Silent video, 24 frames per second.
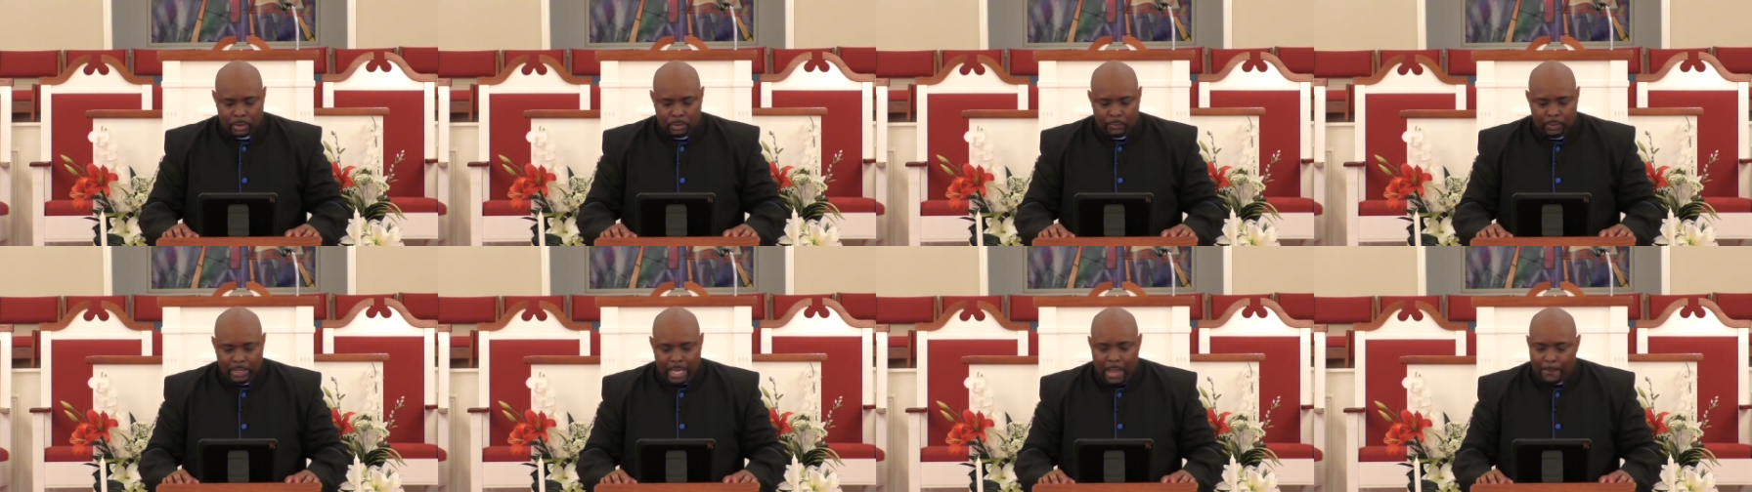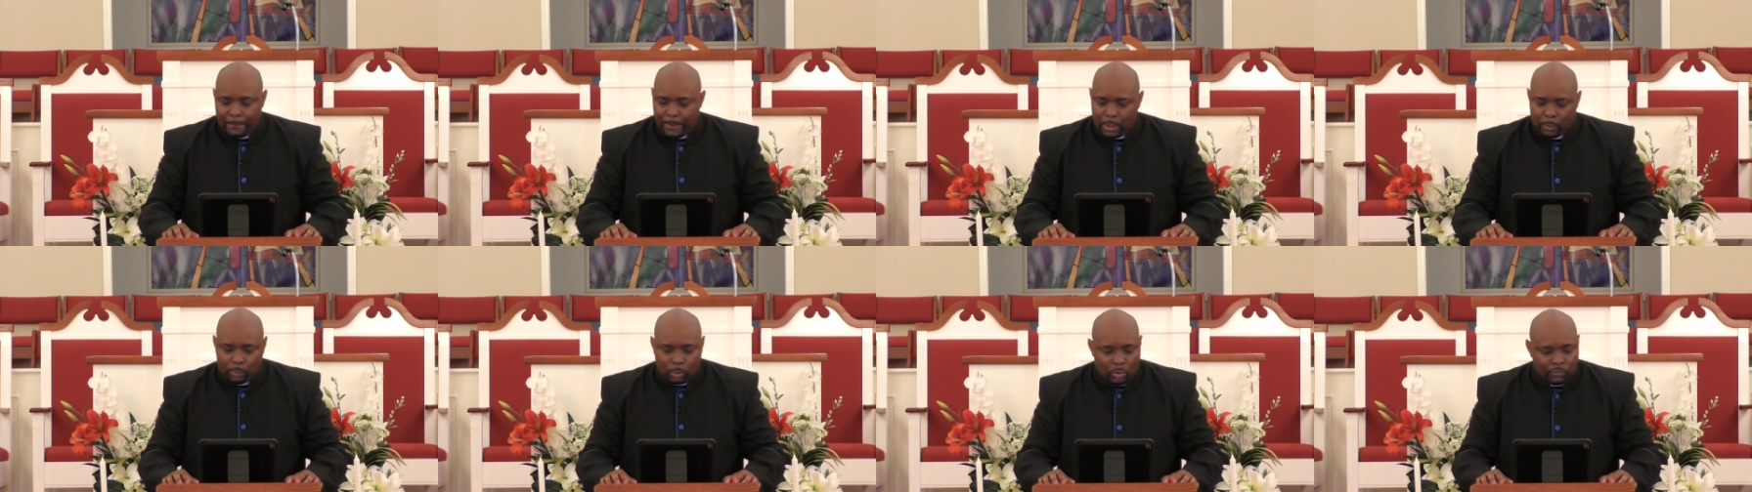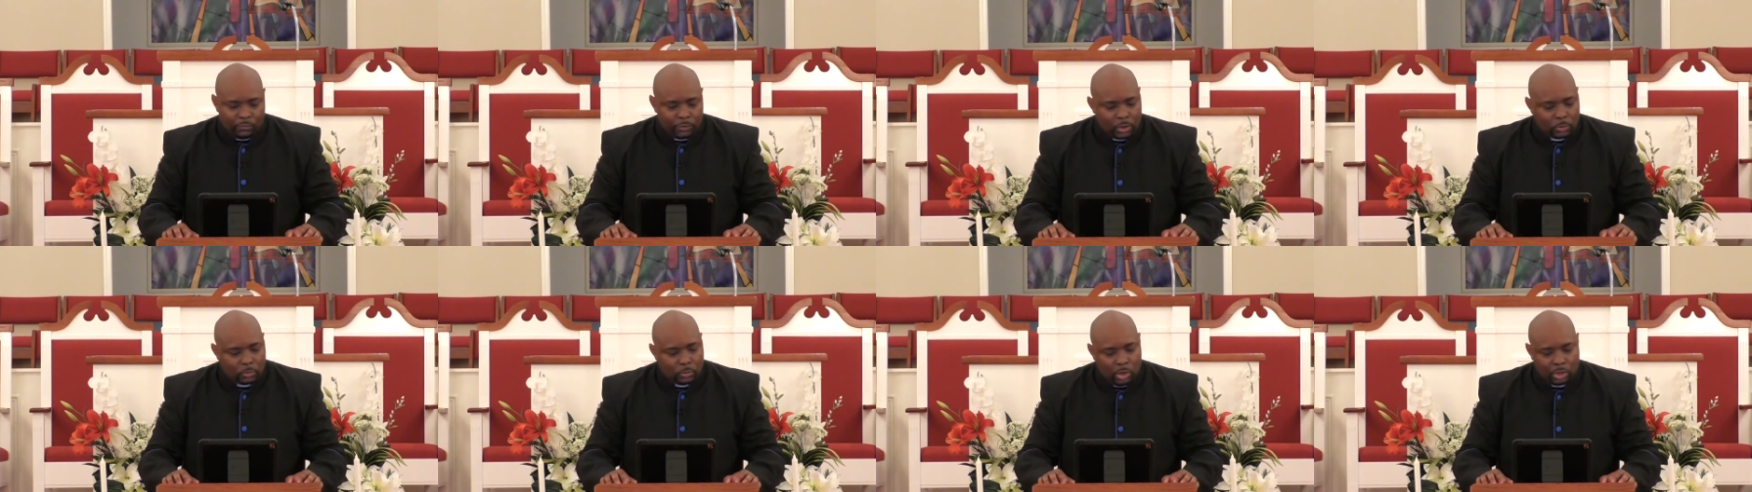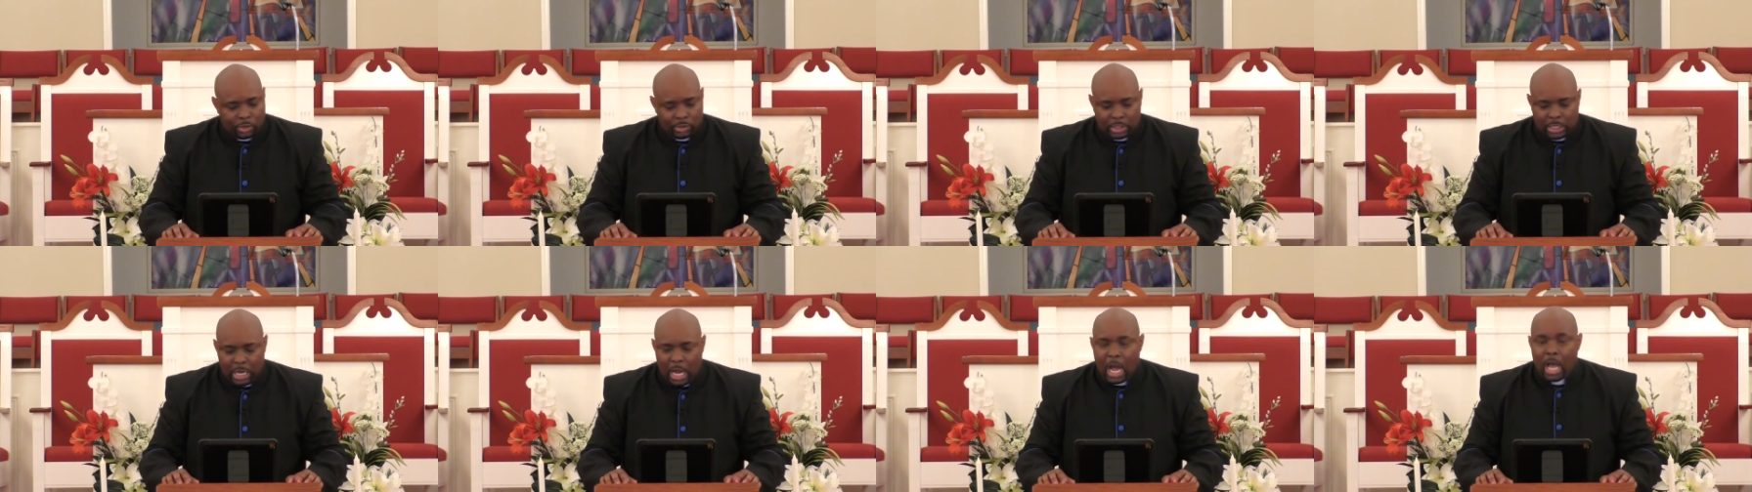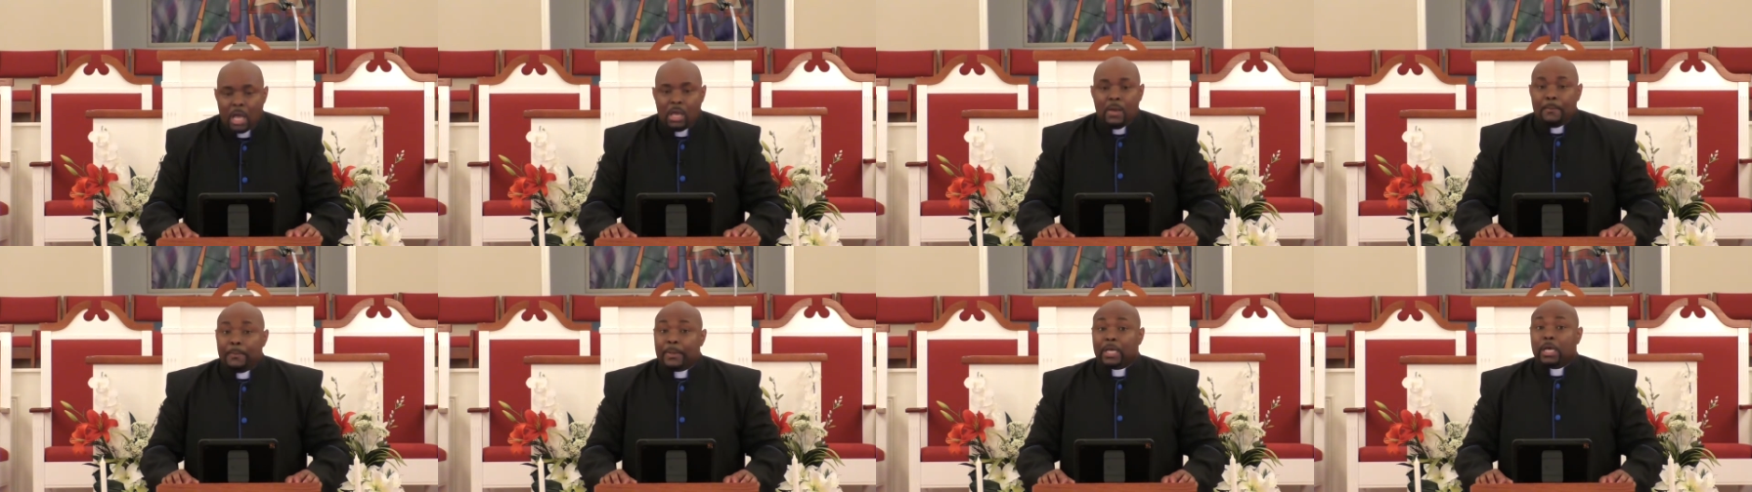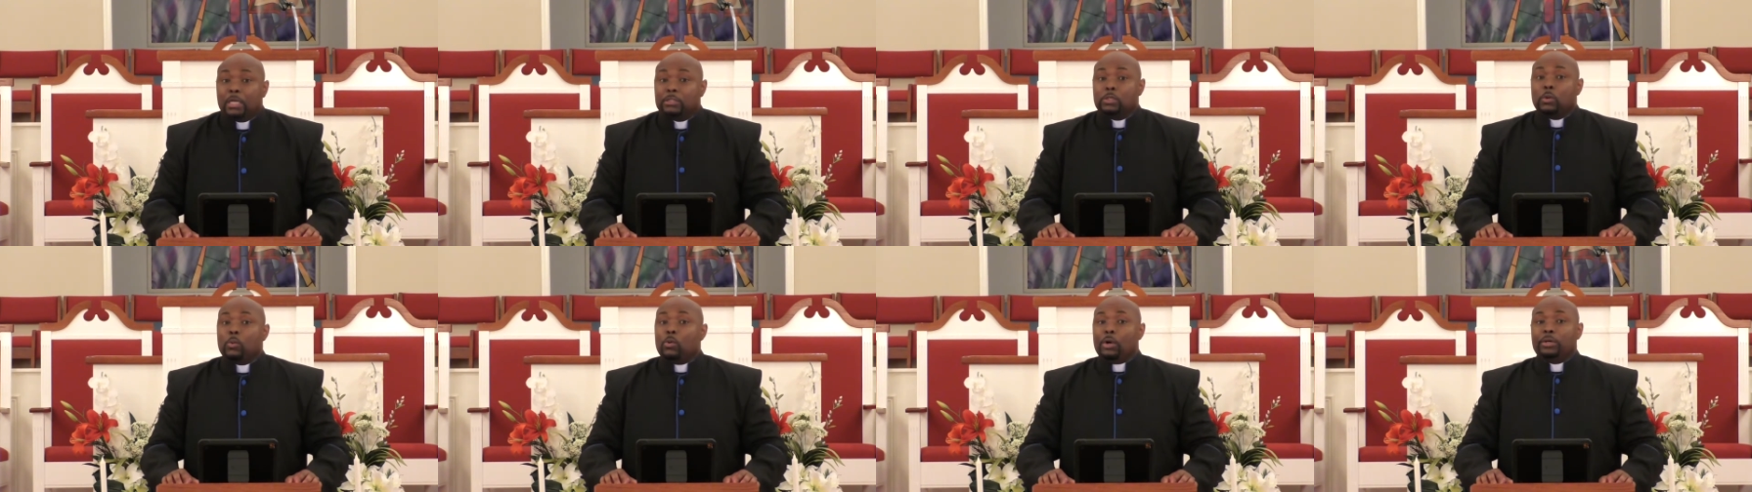We got to make room for the word of God
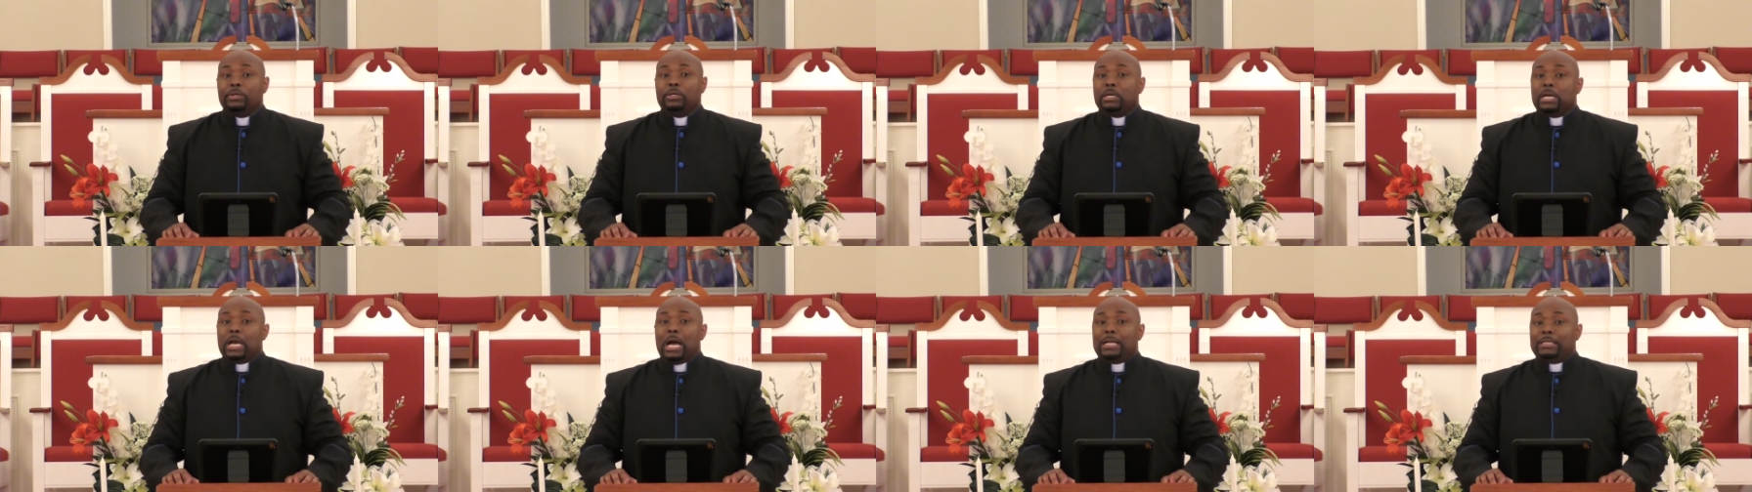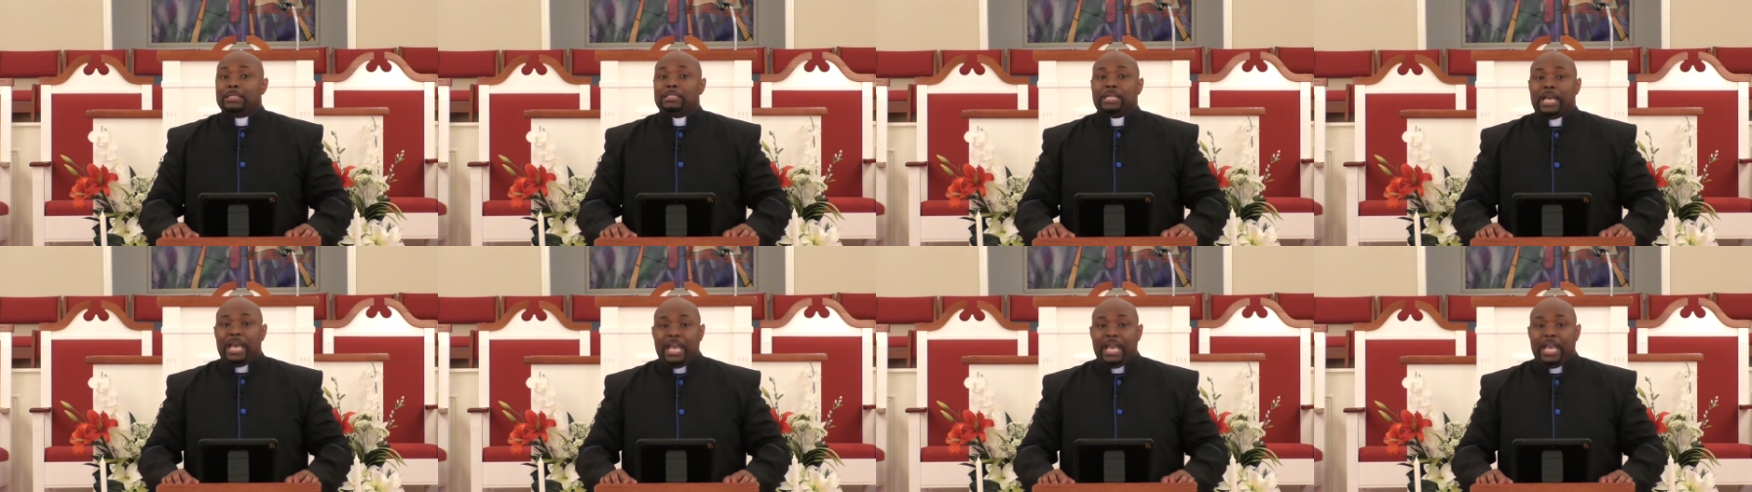because the word of God is